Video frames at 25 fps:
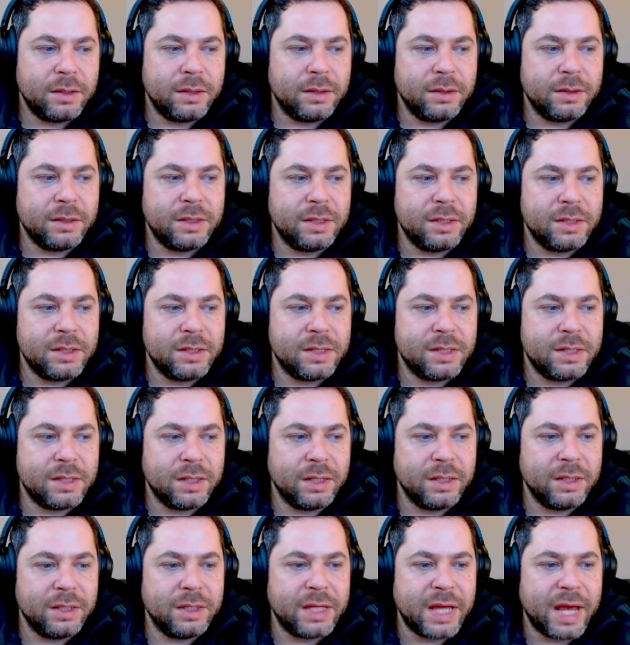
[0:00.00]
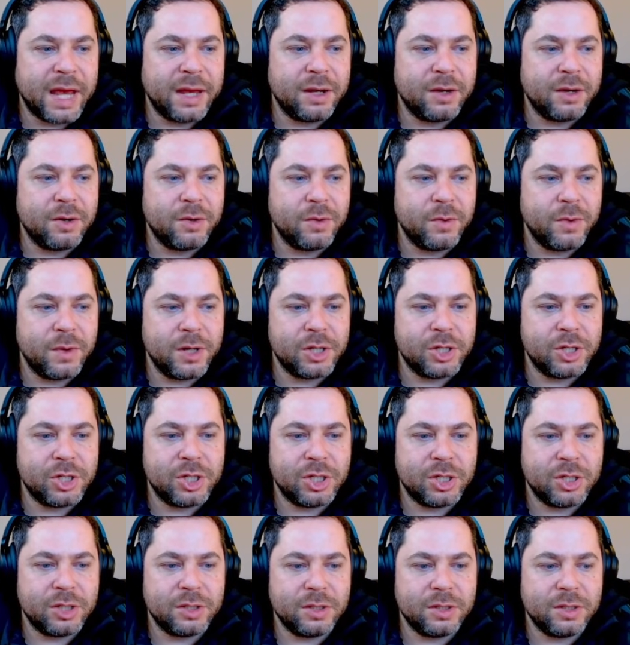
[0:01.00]
This Undying
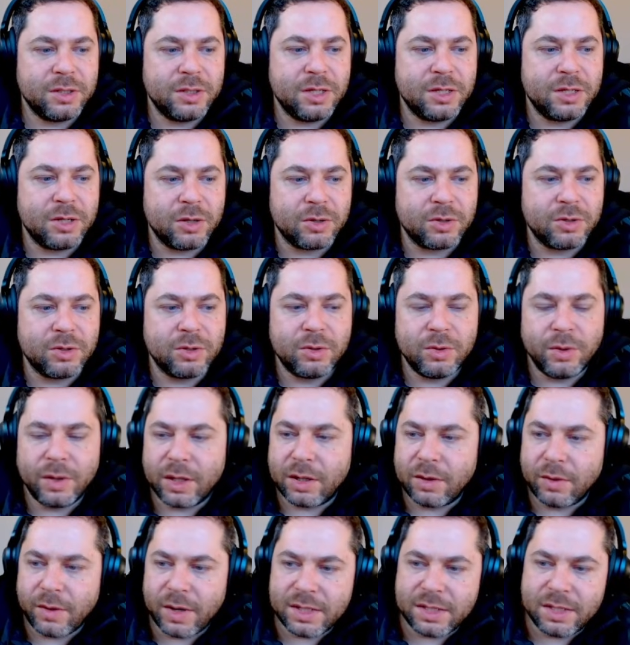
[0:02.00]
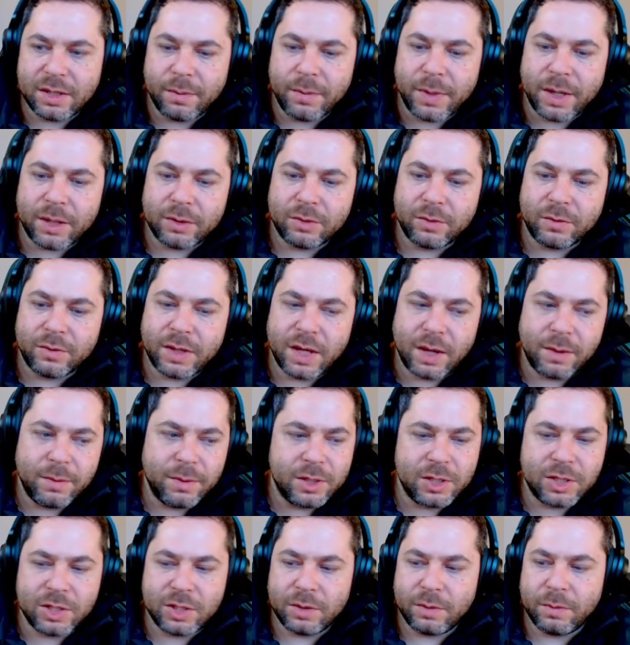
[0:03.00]
Rush is also doing crazy amount of
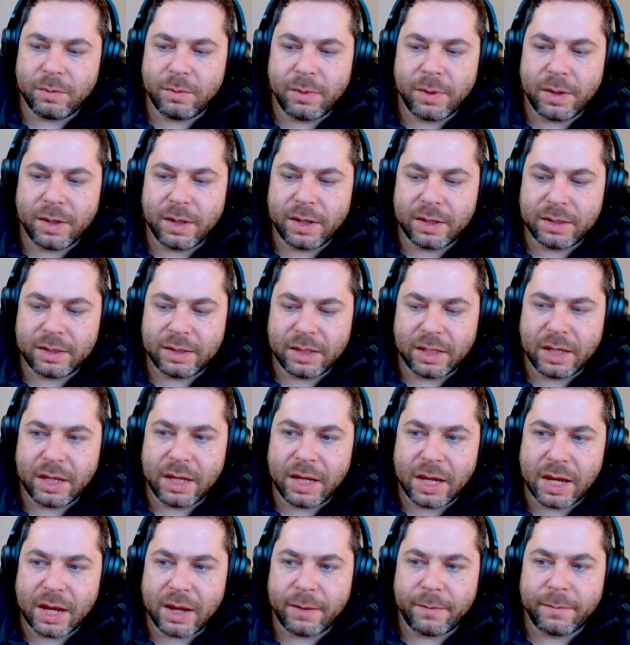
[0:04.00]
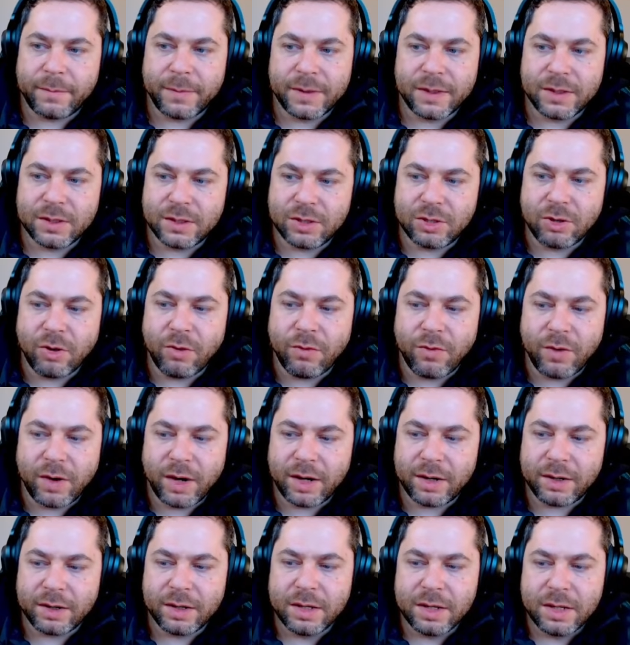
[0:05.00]
damage, but yeah, so
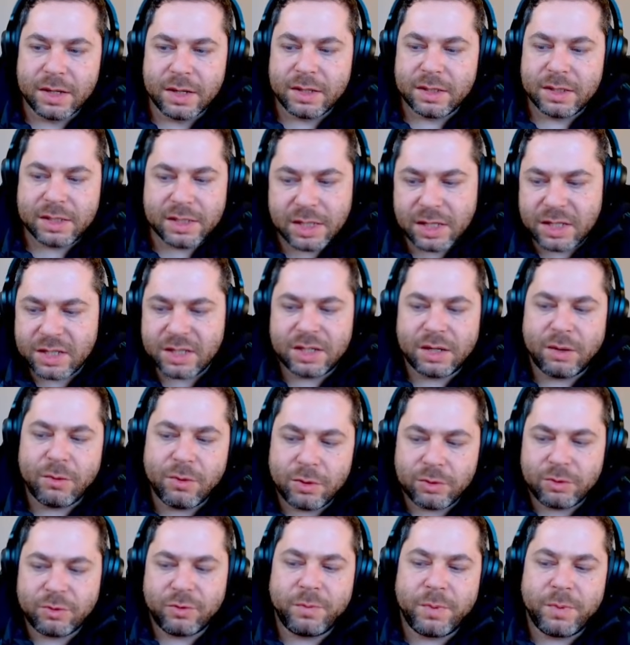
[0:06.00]
far, since a lot of